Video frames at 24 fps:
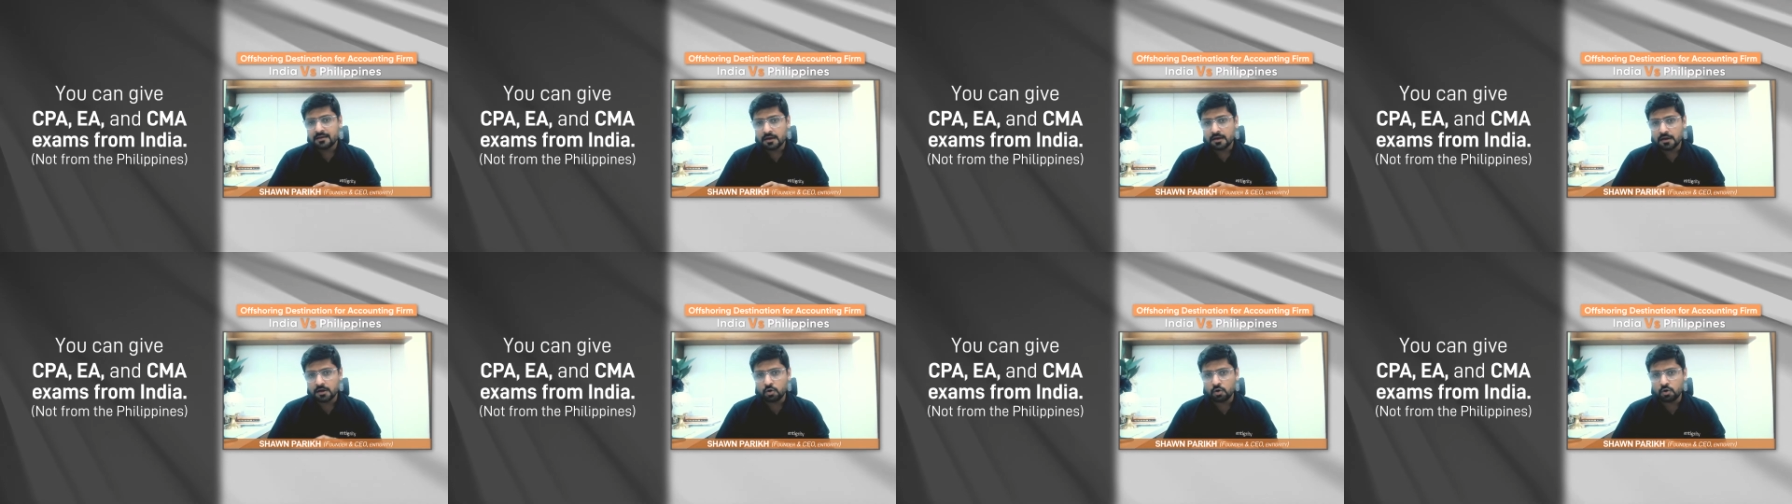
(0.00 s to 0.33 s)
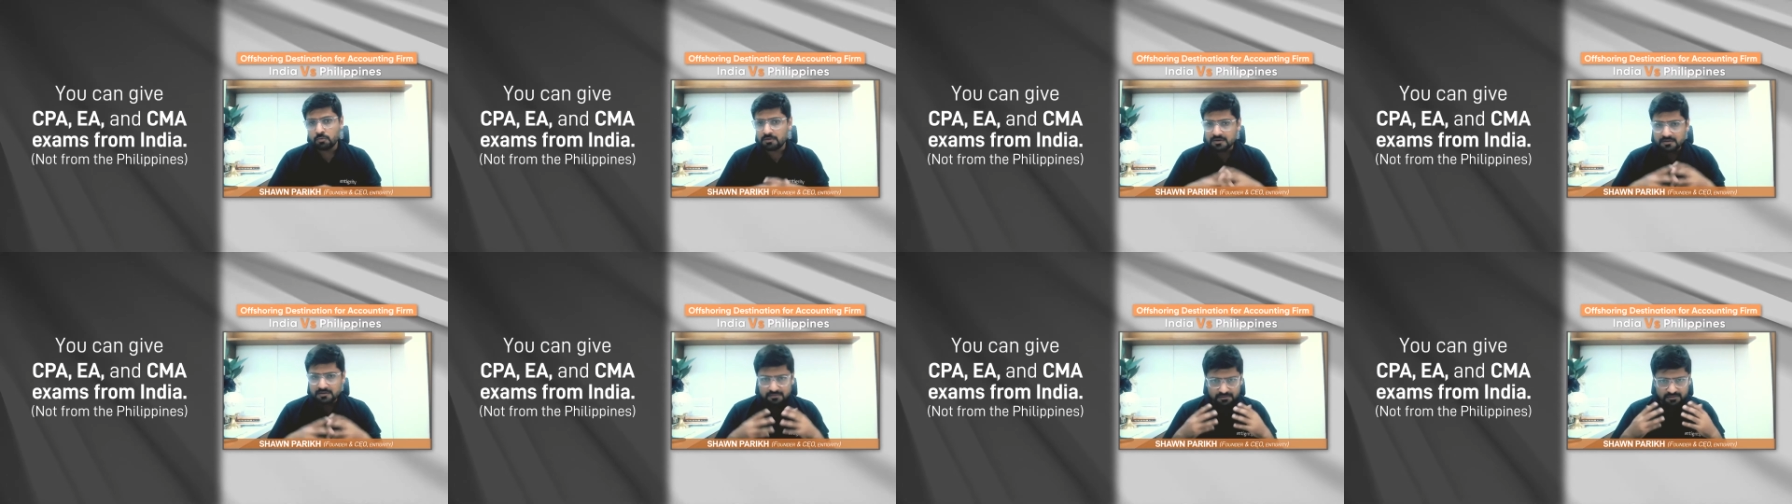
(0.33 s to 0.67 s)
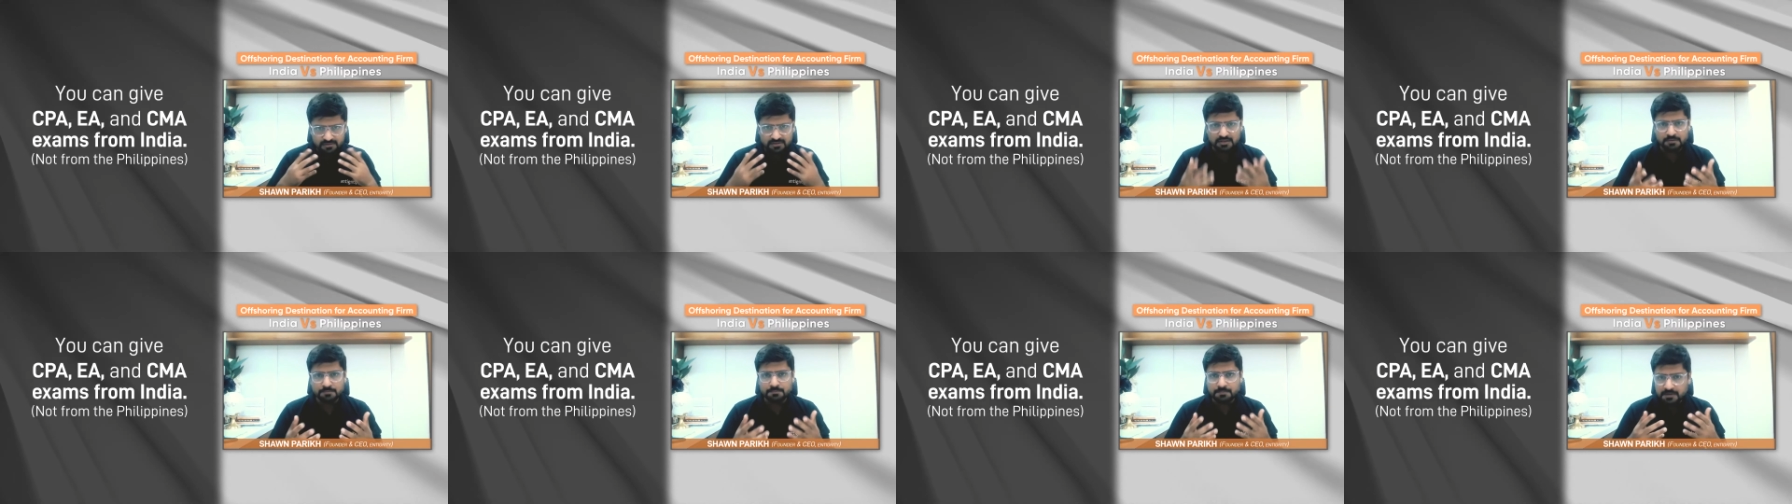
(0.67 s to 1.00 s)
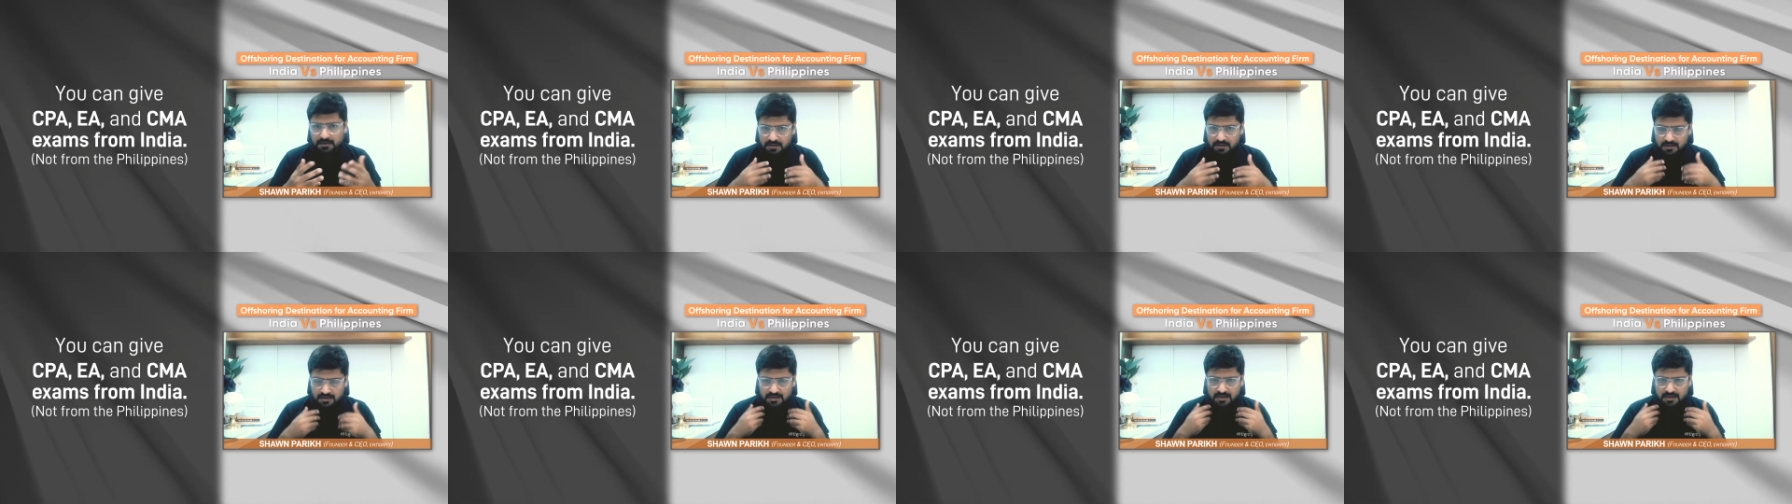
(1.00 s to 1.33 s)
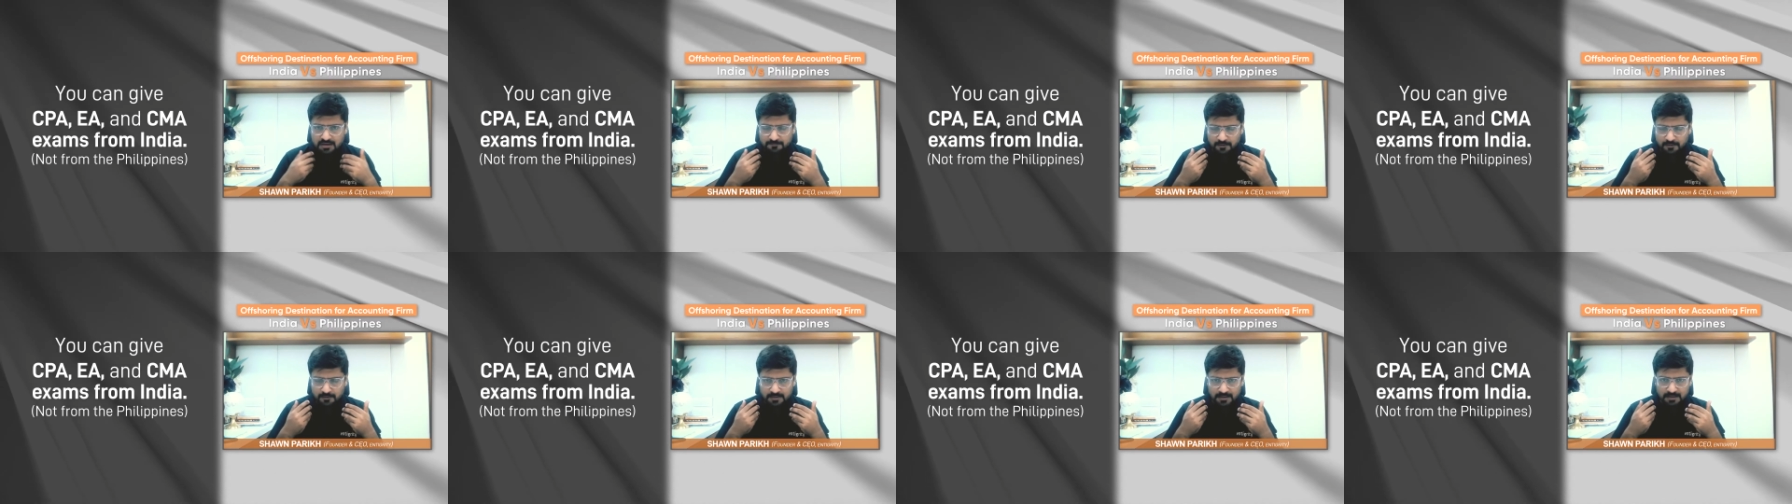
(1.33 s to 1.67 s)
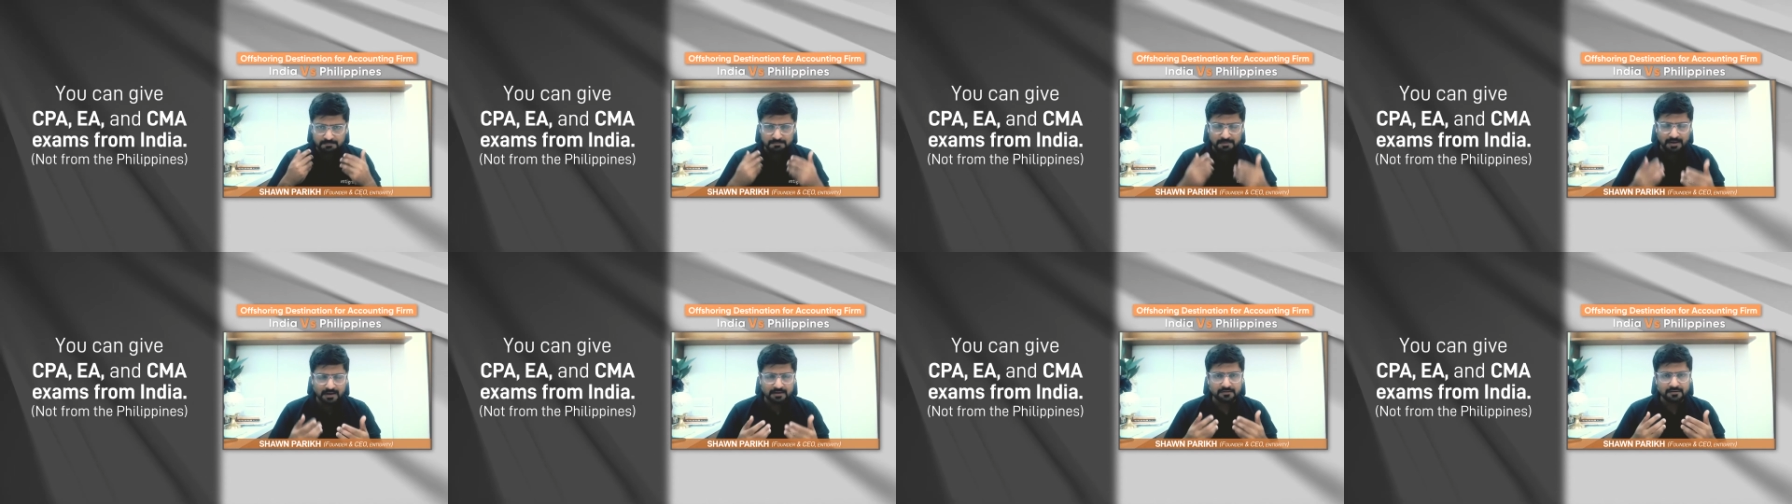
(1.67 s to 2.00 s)
global. CPA, EA for that
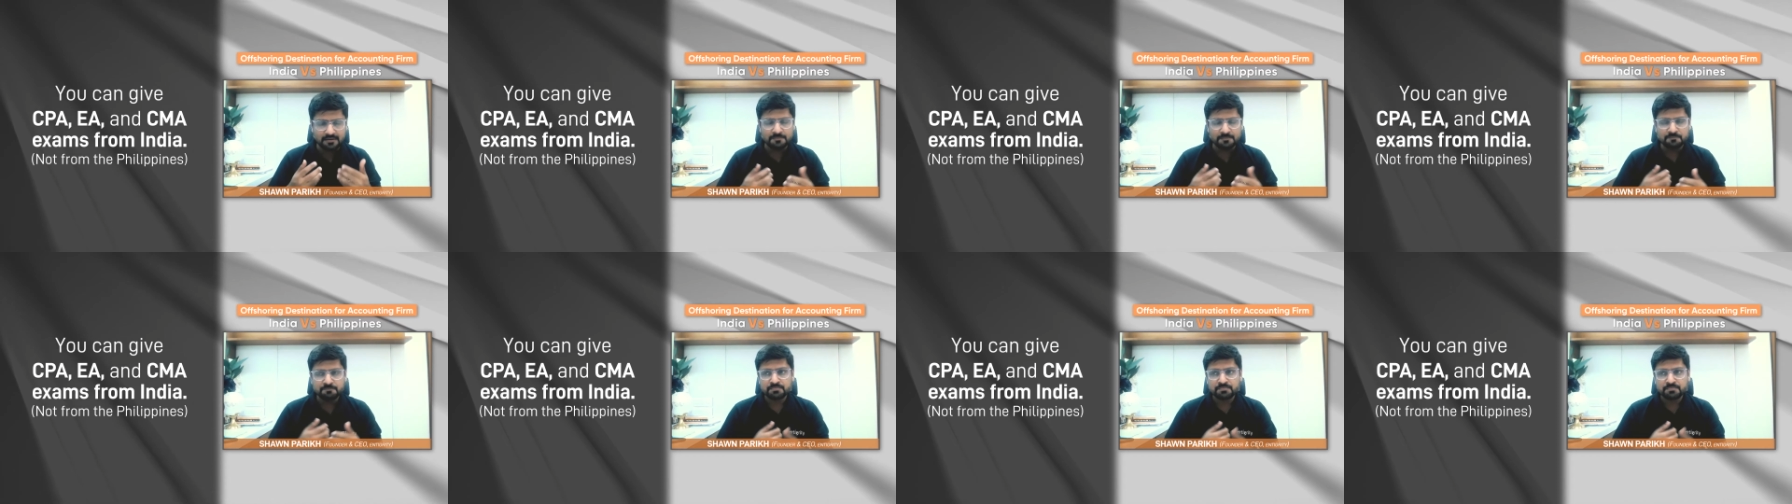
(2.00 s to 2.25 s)
matter.